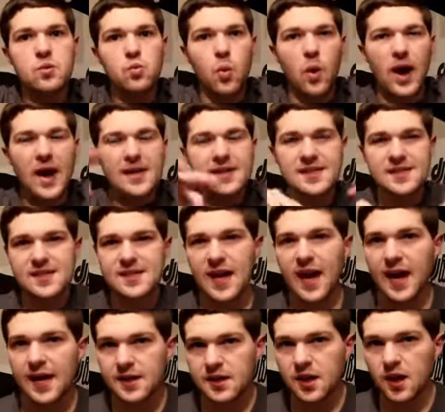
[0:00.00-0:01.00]
wide
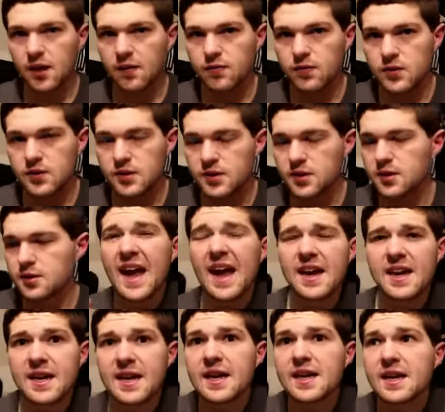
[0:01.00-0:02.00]
side coverage.
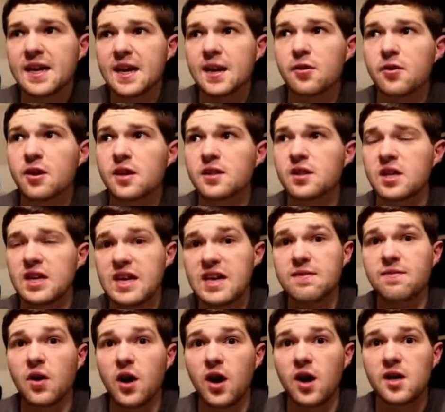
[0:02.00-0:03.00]
And in hearing the
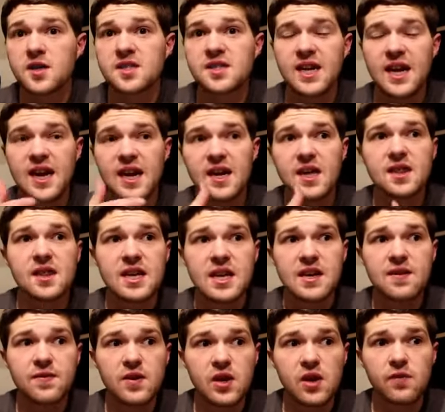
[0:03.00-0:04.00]
EVOX and the
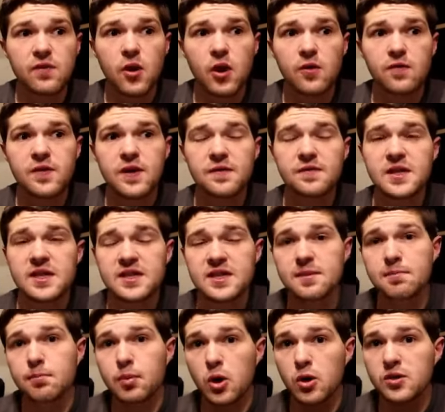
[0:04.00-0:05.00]
EV Evolve 50s
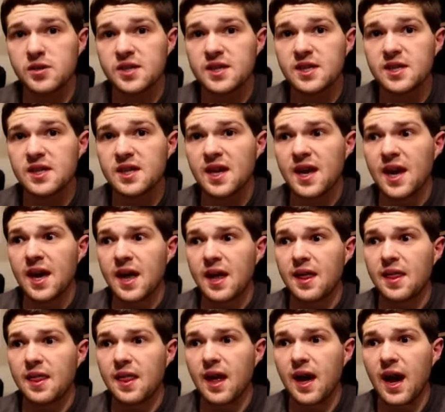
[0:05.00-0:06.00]
in person,
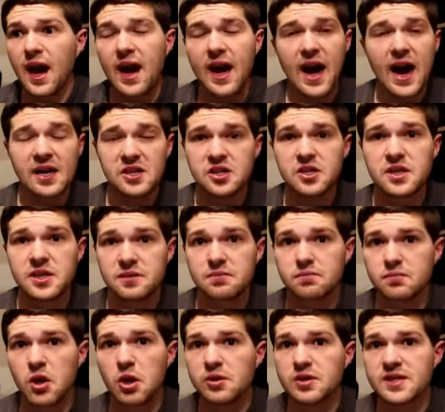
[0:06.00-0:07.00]
I actually
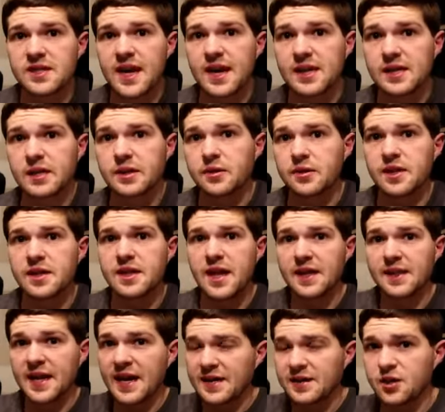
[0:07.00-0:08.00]
noticed that clearly,
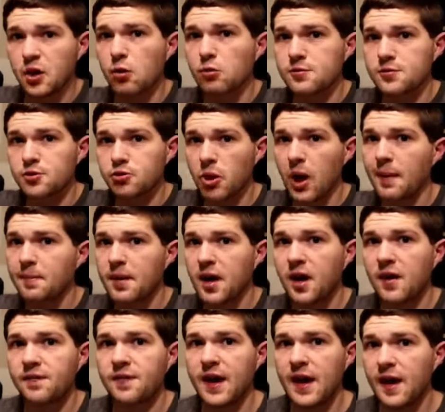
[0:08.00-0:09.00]
that they don't drop
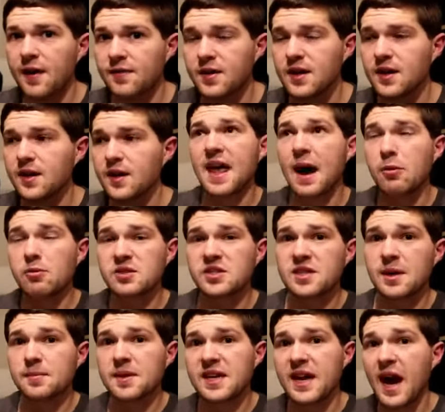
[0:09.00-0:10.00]
off heavy. That was
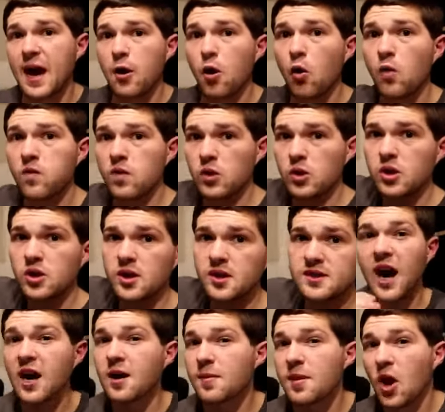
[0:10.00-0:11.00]
something I overlooked.
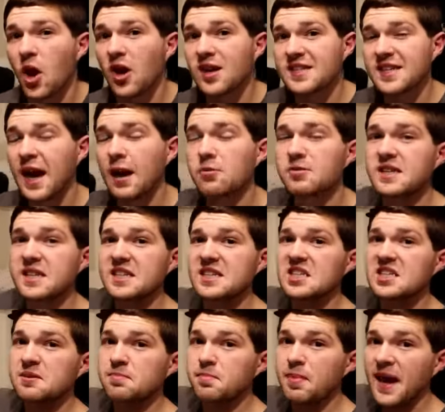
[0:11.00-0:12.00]
I'm gonna be honest, I was
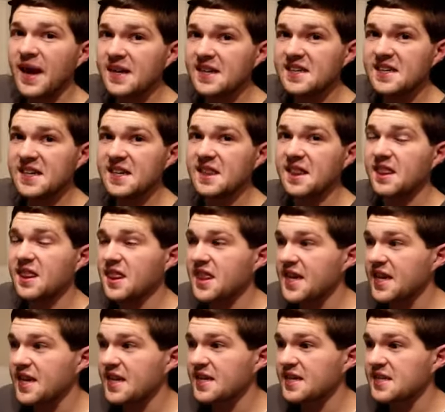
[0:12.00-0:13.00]
expecting
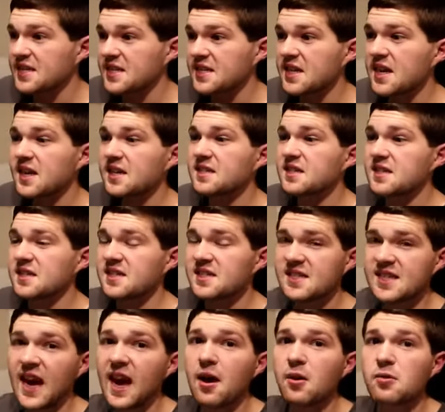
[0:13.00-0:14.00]
these to
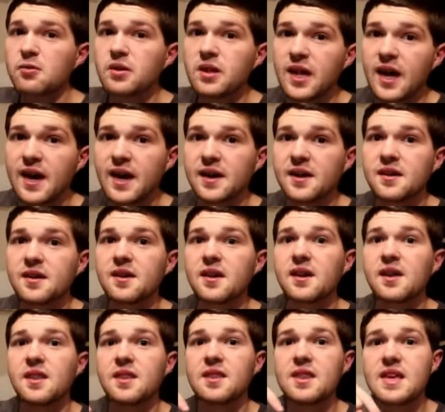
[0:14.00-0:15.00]
sound like
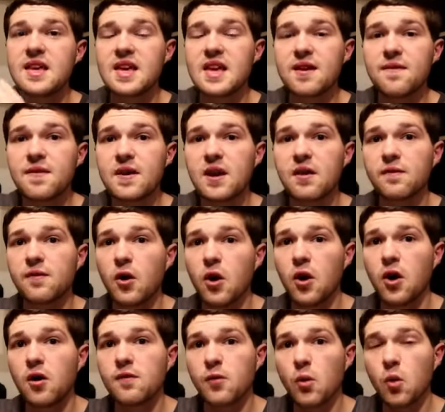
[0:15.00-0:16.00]
the EV
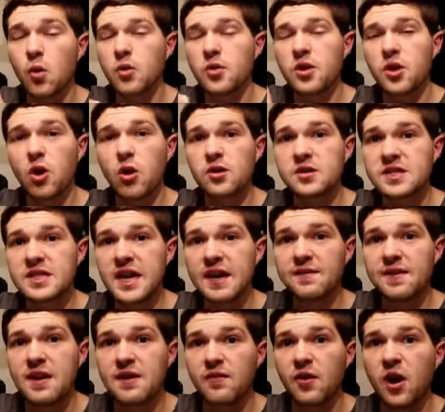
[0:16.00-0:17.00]
Evolve or the
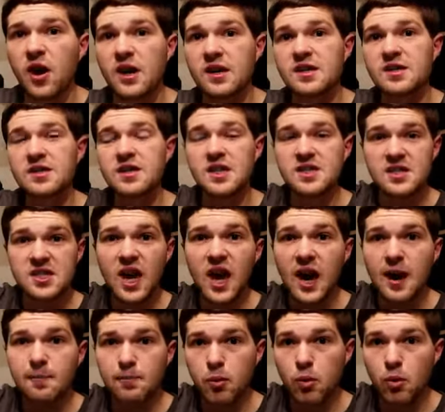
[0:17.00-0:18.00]
RCF EVOX, the
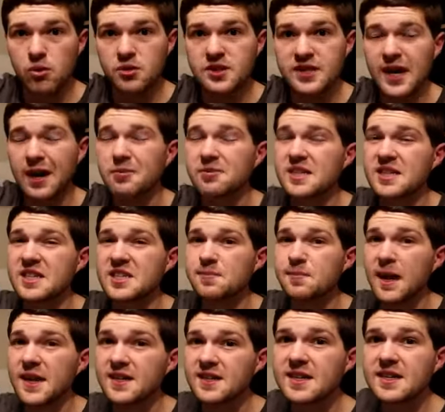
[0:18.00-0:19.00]
top portion. I was
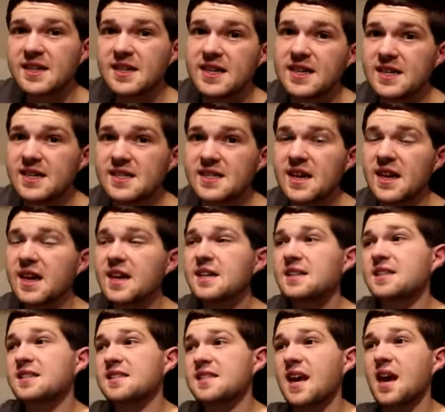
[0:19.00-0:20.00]
expecting these
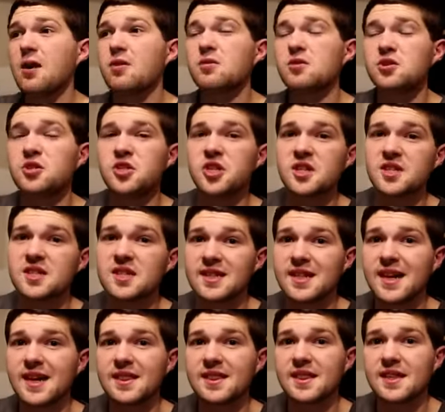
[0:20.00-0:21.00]
to sound just
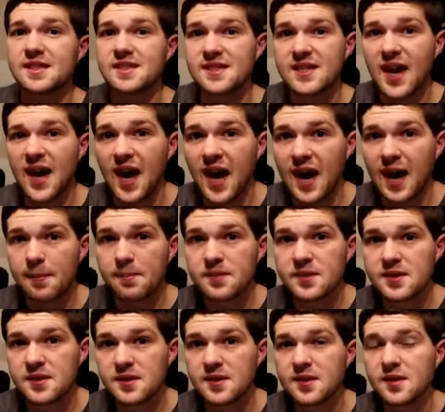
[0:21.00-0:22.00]
like the
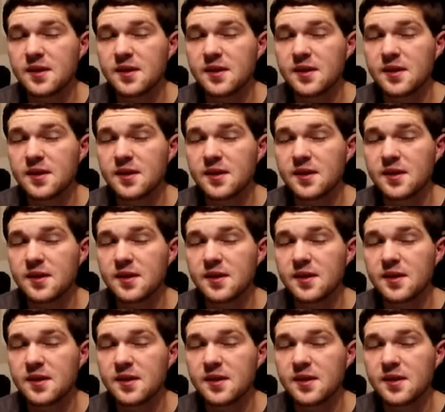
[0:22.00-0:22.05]
tops